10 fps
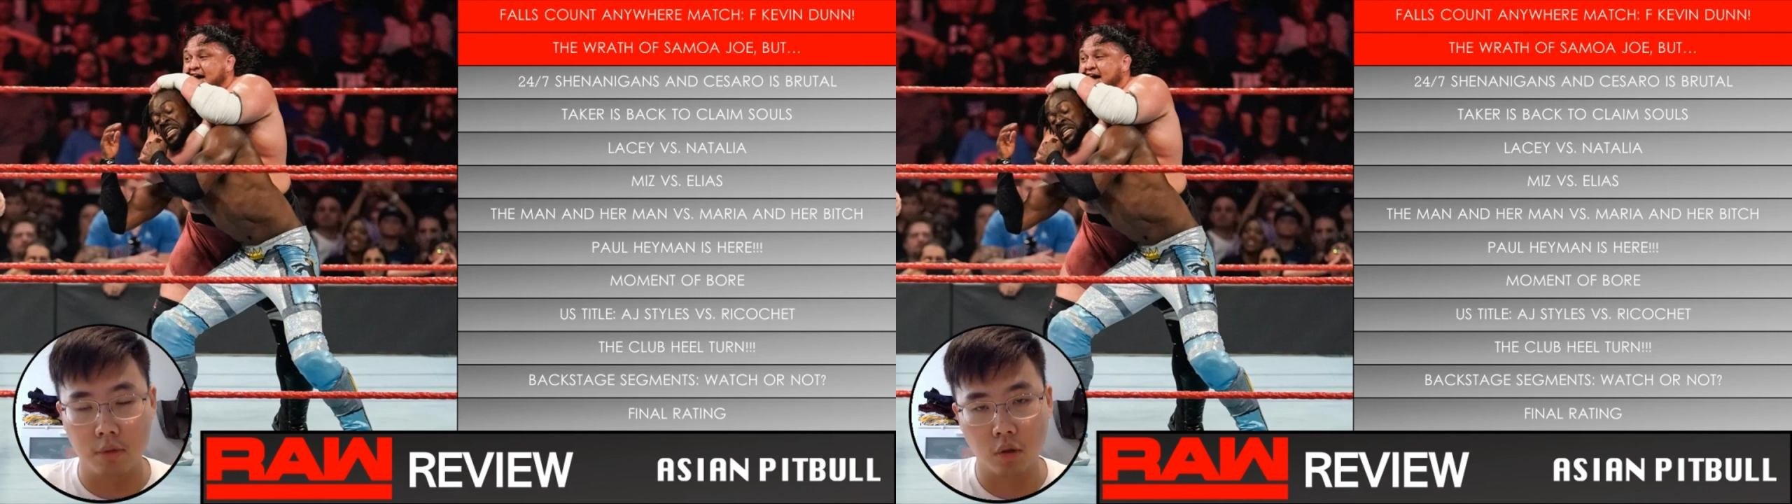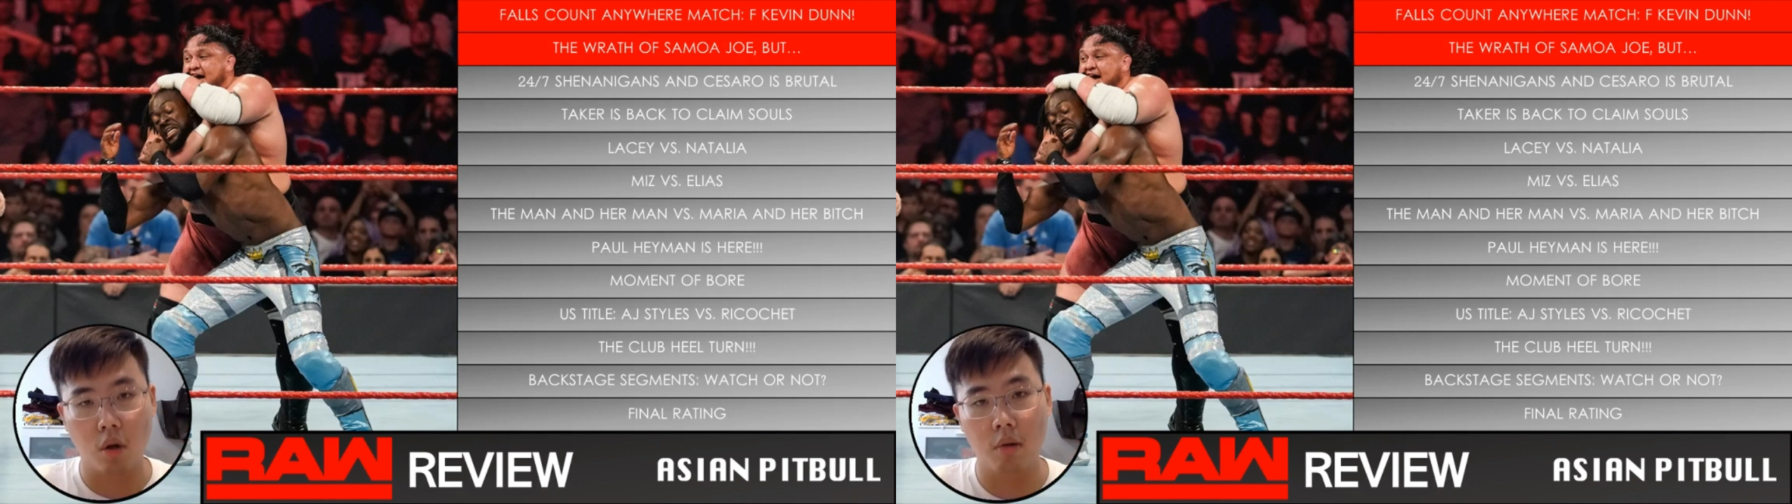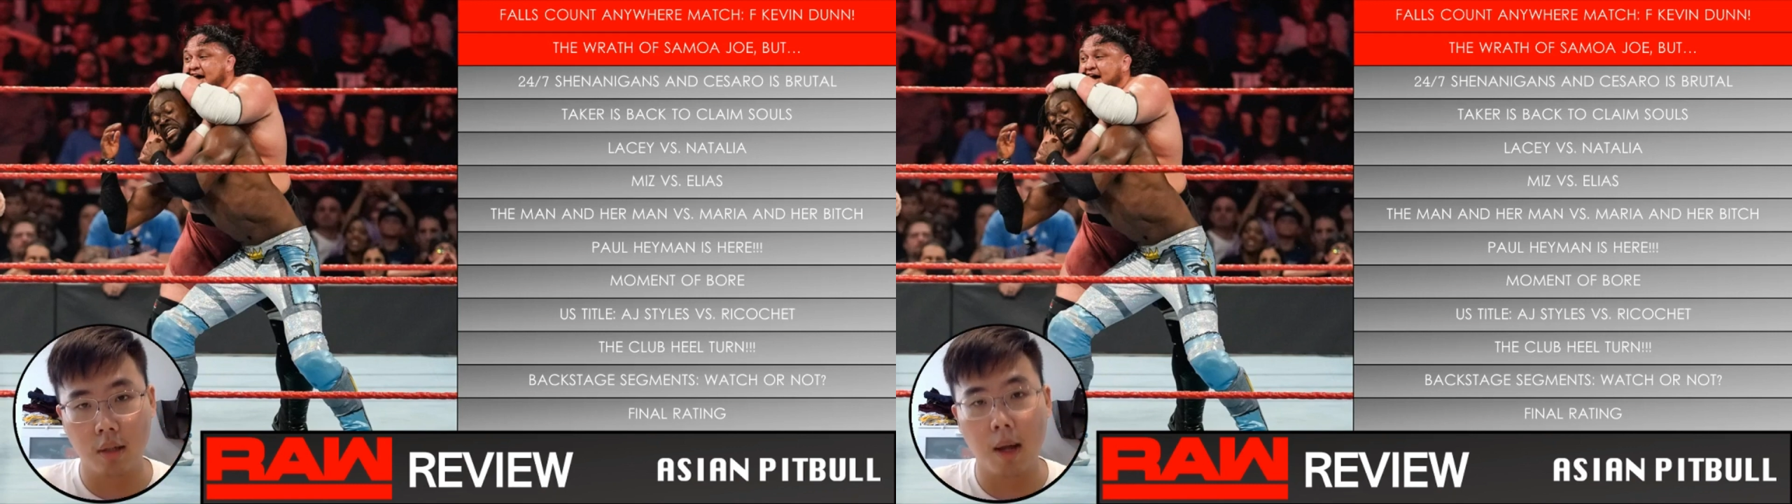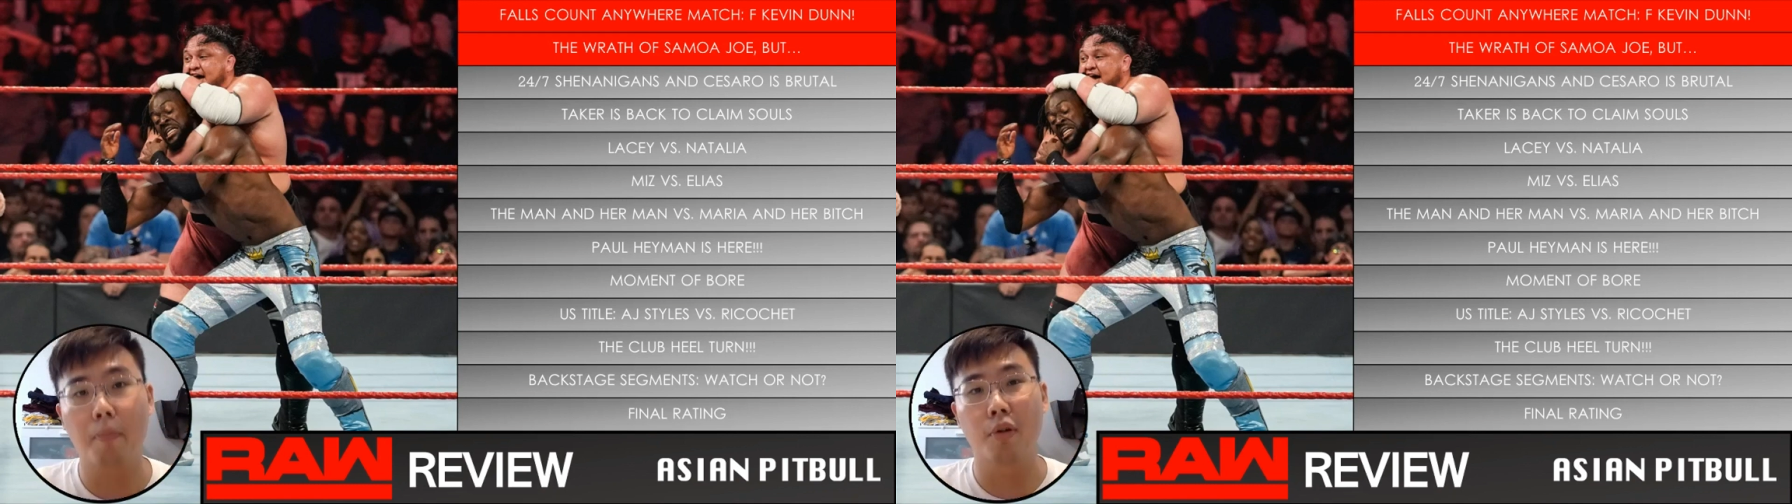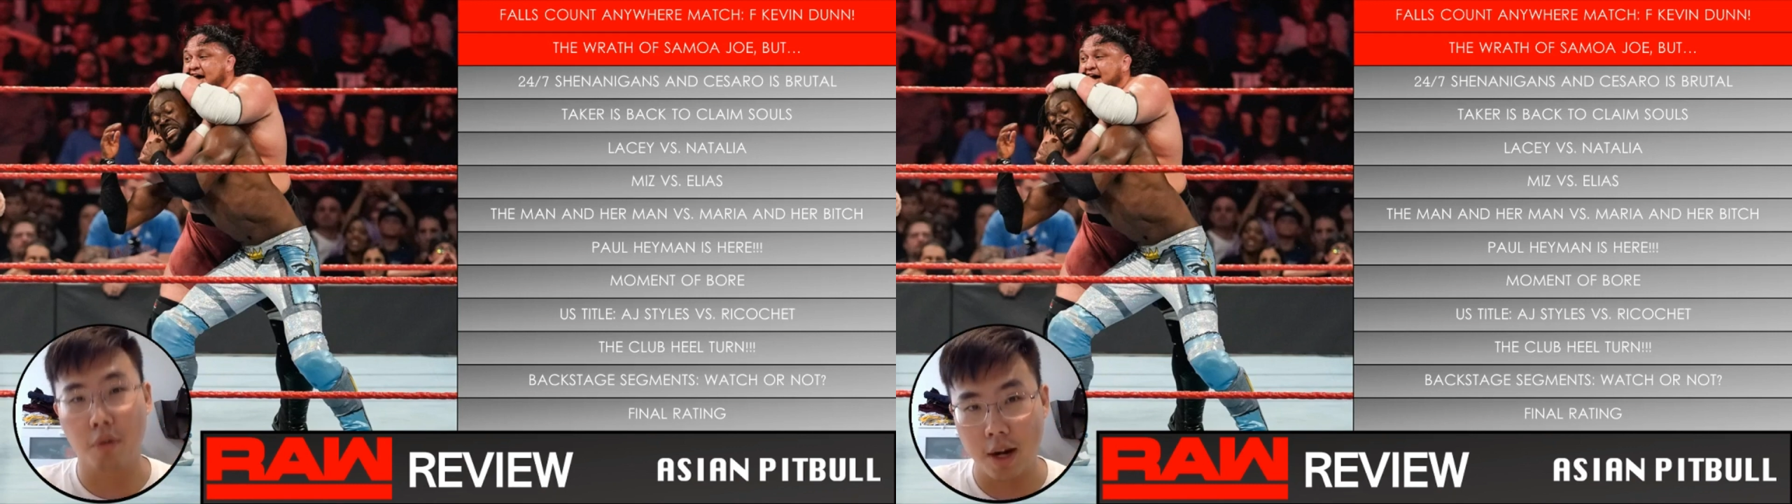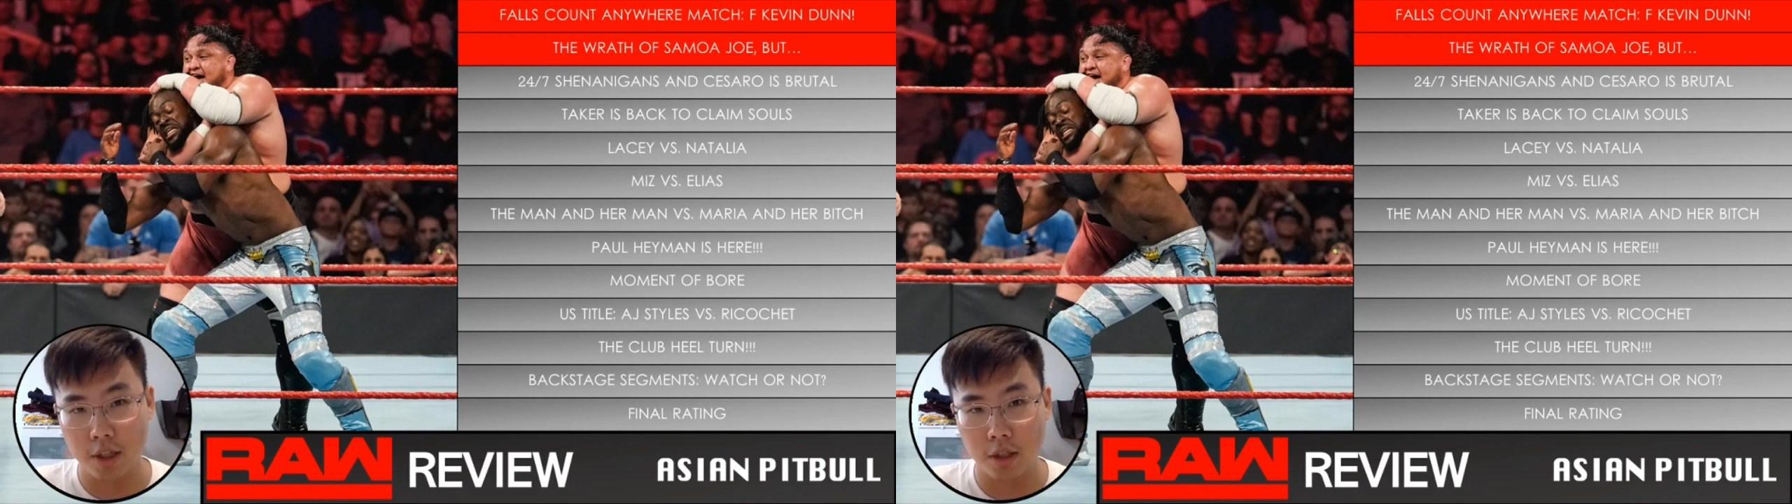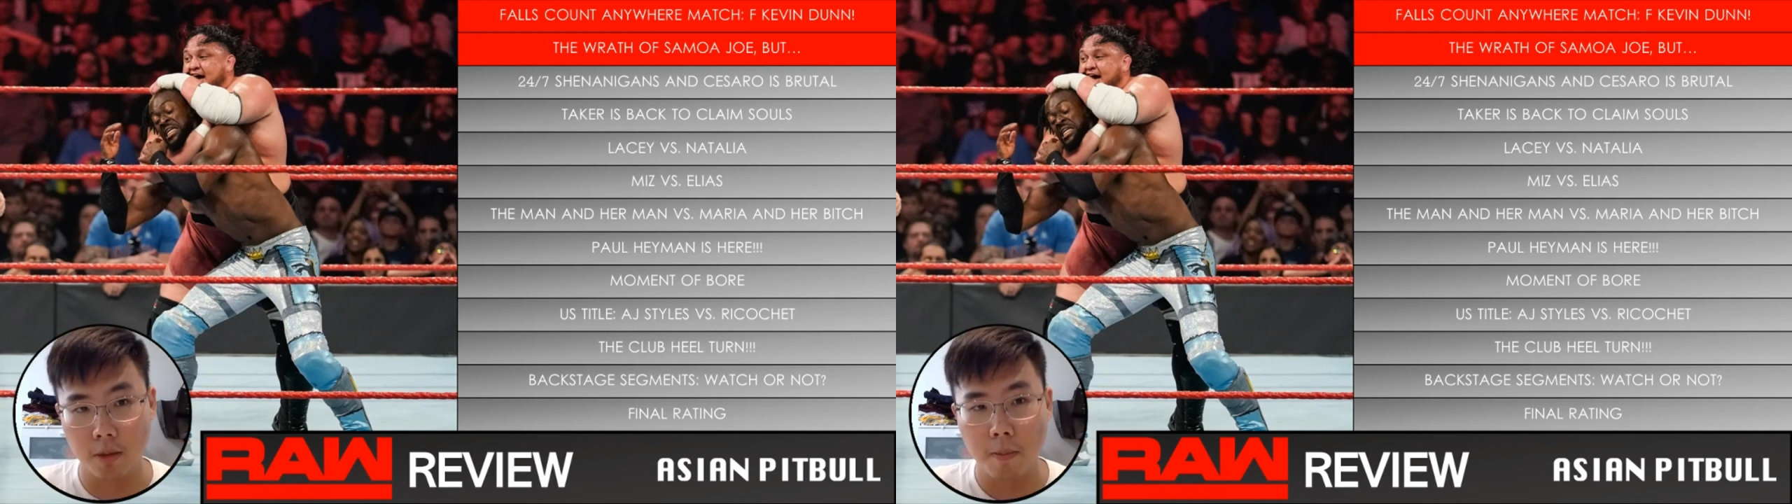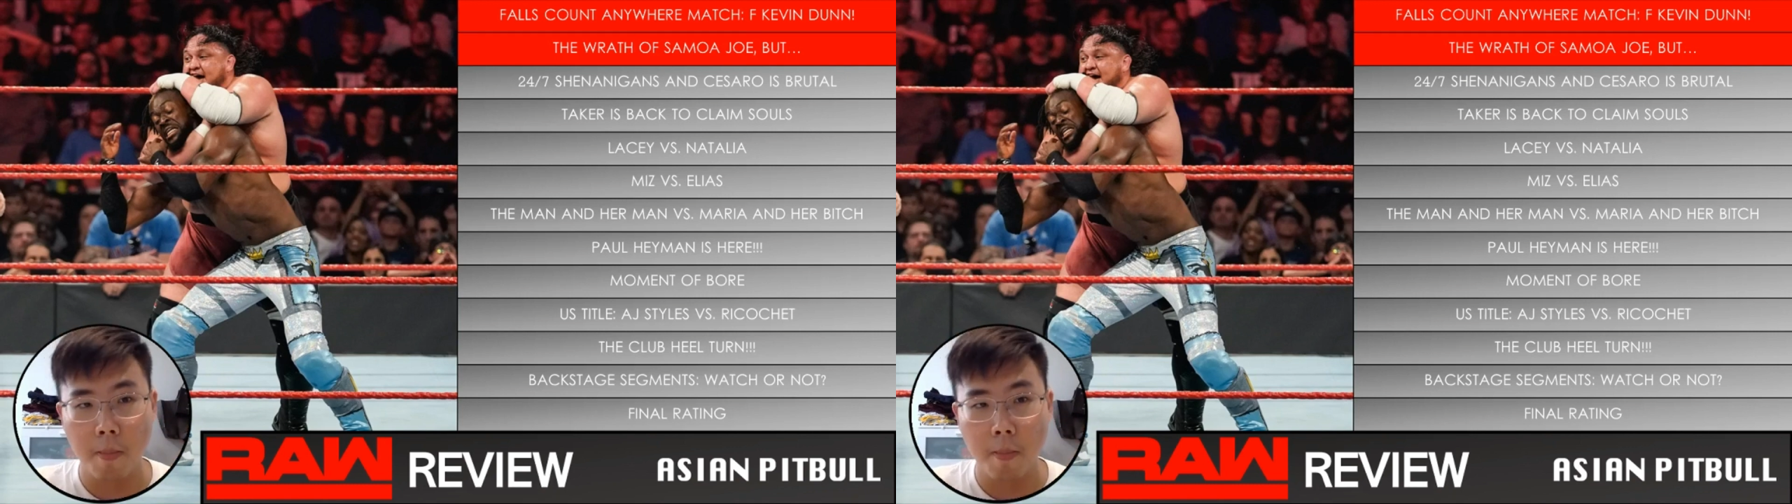storyline progression,